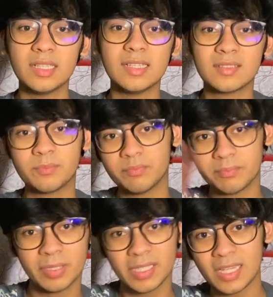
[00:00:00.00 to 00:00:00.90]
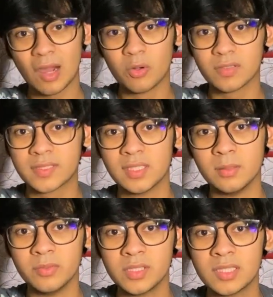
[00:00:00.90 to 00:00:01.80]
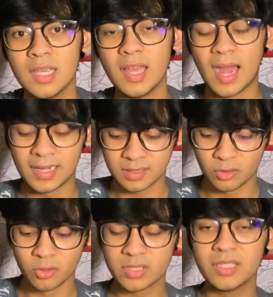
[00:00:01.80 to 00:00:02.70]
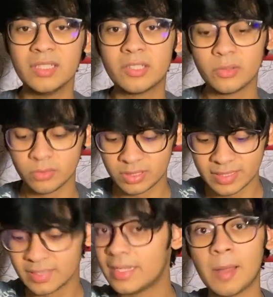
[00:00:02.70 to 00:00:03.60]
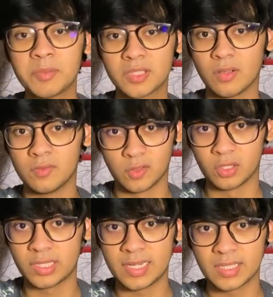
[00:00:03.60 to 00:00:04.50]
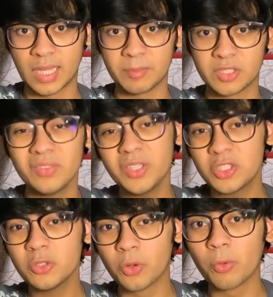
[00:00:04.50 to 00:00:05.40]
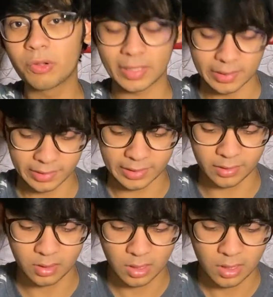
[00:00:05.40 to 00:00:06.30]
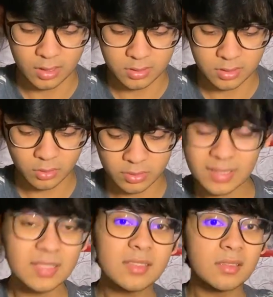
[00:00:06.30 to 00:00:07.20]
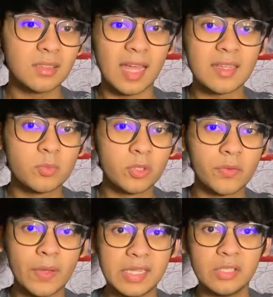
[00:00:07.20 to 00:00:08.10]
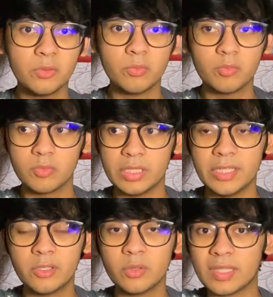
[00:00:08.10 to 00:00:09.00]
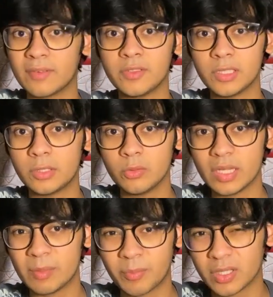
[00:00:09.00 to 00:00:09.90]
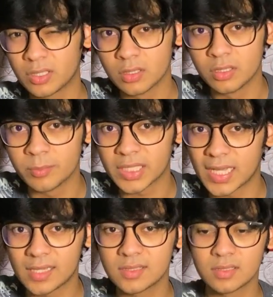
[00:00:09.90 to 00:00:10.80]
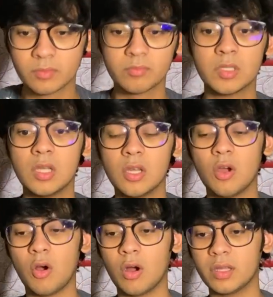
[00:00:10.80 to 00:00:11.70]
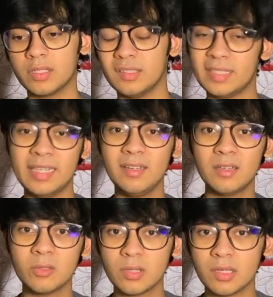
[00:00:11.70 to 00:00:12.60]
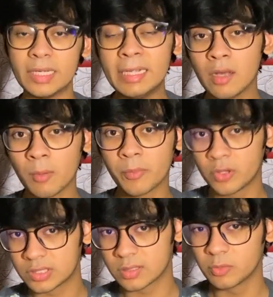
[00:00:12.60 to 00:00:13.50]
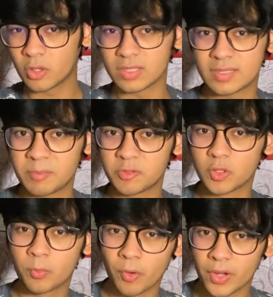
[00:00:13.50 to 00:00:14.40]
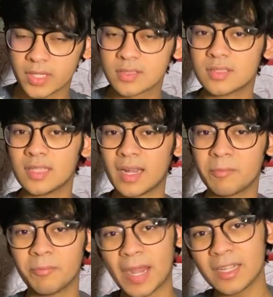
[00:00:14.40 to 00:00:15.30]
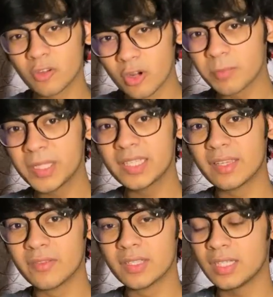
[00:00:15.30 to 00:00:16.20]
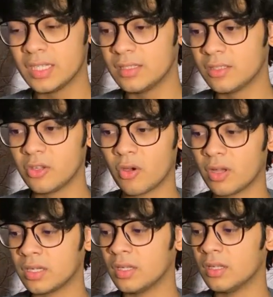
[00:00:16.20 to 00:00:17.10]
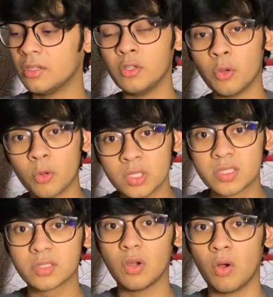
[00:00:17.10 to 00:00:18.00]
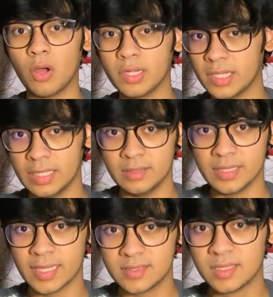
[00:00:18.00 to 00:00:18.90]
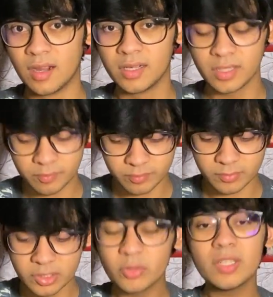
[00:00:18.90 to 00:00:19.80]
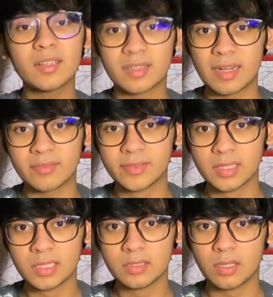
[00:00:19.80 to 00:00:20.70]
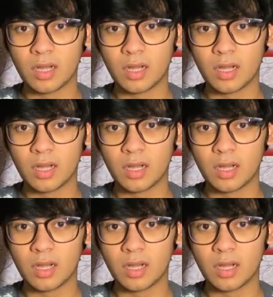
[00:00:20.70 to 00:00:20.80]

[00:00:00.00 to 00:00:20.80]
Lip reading: is pretty out of syllabus and goes into the depths of organic chemistry, which you don't really need. So this is a nice book when you need to refer to a particular mechanism or read up on some conceptual points that might not be given in your notes or in the NCRT. You can refer